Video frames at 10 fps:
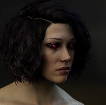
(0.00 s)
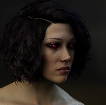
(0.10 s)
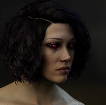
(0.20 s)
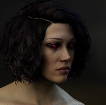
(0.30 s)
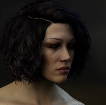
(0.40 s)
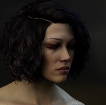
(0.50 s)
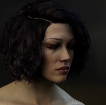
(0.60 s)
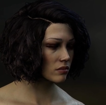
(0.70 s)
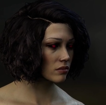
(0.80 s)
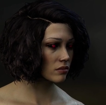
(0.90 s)

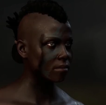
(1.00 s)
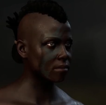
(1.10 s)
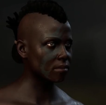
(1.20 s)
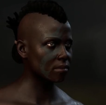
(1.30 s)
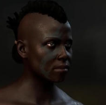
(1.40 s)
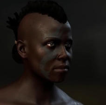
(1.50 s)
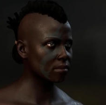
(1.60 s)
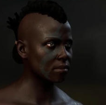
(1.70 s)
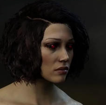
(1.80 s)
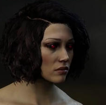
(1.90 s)

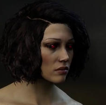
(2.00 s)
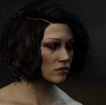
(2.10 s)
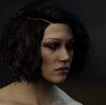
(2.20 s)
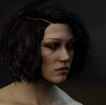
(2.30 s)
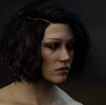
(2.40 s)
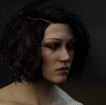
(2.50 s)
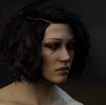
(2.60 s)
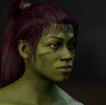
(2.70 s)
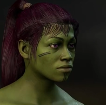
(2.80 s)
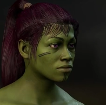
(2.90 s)

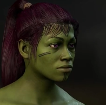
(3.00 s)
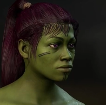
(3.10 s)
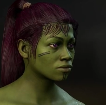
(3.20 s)
Nobody speaks.